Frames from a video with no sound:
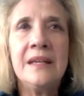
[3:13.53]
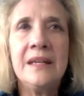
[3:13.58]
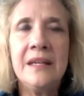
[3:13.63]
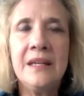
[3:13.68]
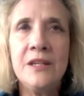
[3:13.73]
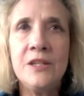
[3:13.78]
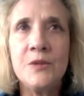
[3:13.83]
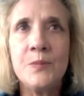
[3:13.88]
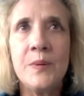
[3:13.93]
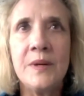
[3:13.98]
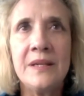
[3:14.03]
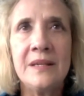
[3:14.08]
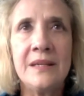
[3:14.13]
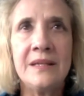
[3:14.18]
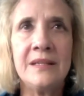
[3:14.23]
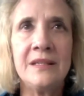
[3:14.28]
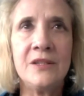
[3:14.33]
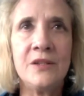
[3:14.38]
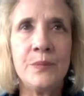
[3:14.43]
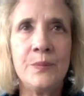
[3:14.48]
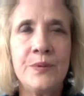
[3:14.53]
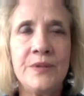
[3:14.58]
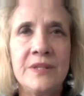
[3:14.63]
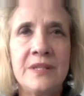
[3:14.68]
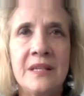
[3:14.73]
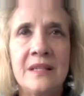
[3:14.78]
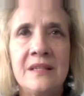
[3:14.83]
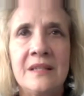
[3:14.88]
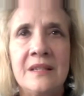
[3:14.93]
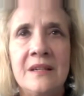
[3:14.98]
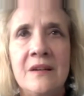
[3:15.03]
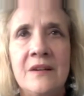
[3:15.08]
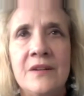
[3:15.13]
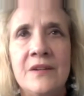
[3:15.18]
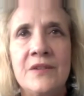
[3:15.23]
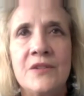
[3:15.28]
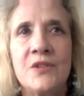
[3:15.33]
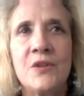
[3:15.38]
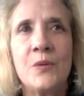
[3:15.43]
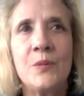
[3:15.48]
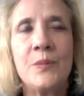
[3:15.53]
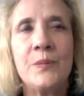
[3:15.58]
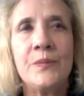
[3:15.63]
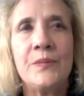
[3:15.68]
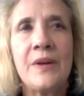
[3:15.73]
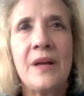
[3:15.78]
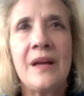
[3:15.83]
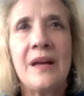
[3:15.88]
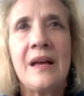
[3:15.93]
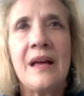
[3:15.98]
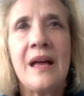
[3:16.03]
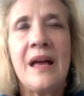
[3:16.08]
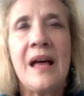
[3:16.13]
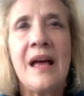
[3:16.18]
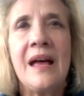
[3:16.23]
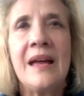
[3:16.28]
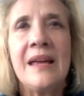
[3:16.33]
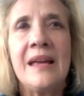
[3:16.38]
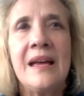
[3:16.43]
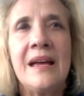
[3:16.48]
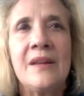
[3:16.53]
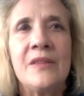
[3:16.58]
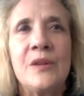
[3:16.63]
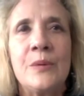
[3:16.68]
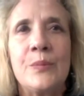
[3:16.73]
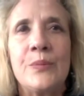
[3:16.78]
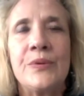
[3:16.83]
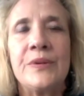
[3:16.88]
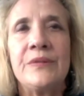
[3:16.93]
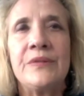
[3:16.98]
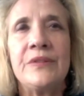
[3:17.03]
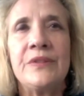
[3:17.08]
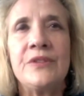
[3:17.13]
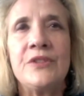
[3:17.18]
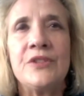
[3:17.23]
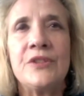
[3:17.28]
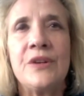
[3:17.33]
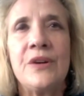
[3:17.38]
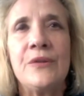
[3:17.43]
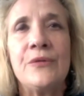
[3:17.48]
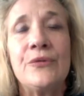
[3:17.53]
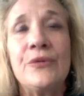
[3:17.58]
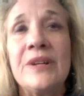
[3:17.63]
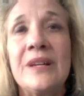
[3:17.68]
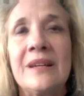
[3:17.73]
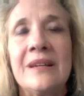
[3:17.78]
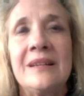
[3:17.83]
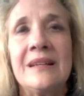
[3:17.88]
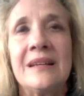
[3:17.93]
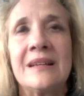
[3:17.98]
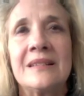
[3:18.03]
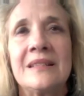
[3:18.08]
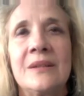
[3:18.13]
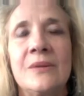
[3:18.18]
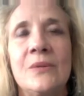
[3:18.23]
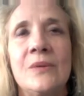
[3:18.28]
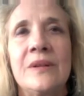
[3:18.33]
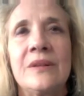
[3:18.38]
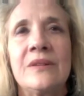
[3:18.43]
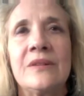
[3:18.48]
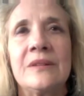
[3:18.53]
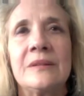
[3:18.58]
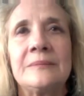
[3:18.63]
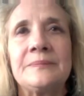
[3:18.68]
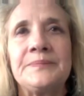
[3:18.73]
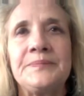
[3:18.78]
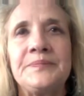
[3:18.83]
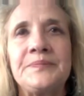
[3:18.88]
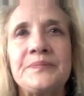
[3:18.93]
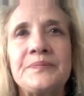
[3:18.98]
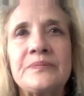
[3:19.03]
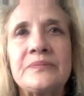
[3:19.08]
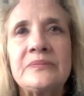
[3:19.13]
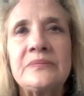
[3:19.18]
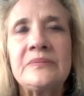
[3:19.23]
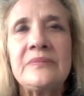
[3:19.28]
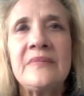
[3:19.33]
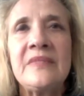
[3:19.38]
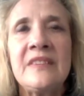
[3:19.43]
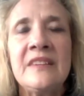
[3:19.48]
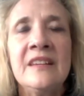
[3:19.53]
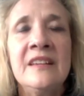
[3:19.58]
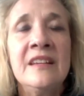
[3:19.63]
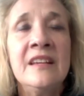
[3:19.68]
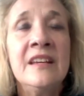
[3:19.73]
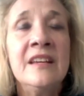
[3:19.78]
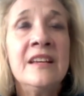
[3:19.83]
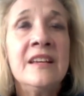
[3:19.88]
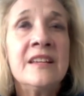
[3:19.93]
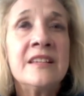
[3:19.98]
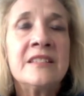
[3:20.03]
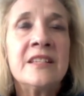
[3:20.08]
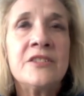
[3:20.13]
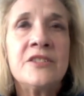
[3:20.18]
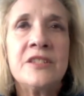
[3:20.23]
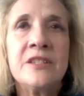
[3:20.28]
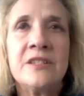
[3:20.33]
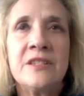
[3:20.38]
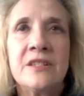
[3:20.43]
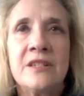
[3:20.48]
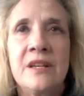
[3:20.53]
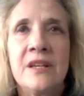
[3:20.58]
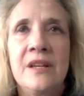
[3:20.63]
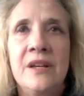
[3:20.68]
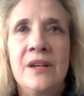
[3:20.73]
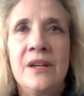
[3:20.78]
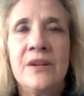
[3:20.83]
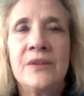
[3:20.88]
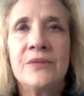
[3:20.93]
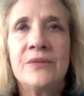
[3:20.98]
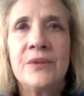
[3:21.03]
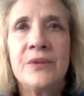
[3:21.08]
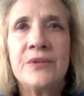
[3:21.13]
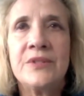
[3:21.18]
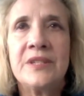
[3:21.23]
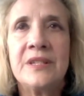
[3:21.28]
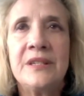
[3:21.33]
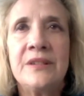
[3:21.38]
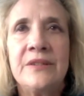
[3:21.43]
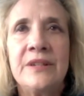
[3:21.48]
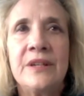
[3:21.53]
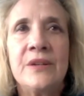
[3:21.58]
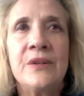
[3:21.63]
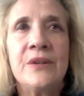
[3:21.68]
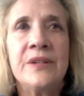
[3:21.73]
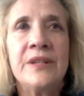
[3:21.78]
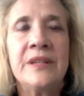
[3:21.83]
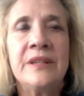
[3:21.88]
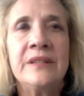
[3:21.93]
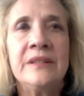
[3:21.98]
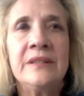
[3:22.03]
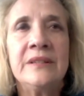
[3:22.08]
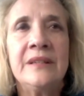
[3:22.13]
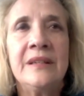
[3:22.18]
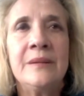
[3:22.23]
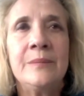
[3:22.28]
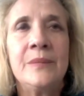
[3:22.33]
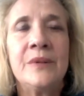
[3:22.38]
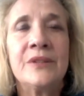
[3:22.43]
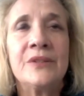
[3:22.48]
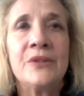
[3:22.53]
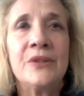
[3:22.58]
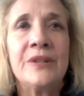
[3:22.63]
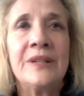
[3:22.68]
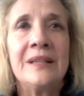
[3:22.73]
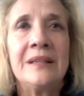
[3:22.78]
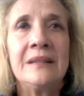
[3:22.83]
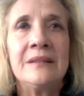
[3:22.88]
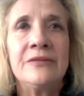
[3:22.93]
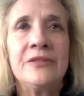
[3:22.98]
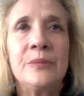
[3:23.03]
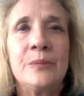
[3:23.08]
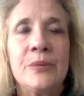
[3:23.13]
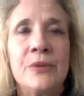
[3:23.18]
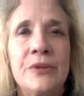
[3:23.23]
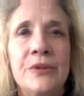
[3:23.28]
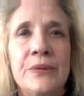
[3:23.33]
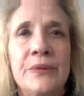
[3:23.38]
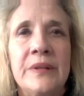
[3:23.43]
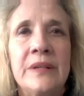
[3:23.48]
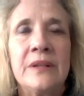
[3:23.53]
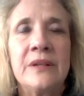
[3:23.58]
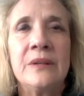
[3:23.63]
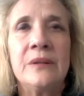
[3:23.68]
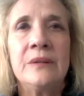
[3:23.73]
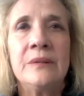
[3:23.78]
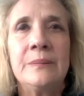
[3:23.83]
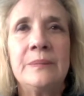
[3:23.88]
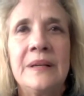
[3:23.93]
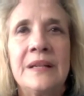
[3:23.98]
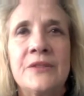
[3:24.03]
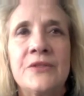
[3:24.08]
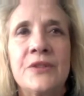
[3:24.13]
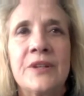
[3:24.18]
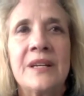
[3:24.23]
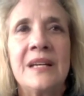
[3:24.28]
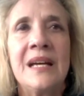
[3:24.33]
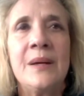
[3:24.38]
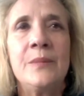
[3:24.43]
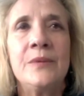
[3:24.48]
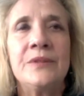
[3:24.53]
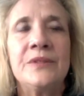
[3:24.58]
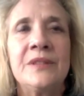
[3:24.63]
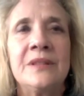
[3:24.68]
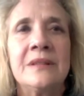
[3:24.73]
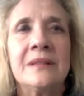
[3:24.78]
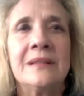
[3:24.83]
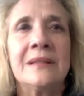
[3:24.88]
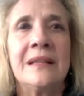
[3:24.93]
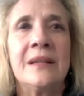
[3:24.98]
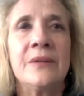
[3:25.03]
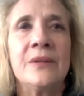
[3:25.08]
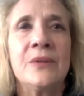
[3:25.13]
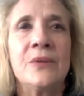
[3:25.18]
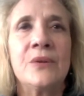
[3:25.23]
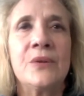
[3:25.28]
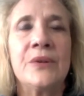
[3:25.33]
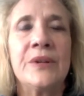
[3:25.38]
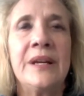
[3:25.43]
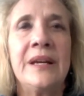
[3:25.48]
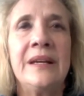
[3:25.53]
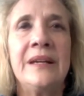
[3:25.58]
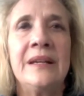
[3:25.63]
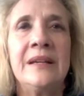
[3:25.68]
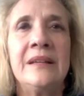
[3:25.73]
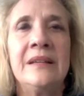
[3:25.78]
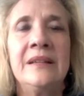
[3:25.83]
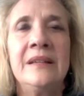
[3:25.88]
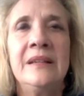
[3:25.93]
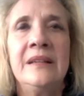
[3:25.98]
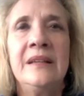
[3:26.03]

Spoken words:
Each biennial presented artists whom I had the privilege of reconnecting with, such as Rosa Irigoyen and Martorell from Puerto Rico, Patrick Hamilton, Claudio Correa,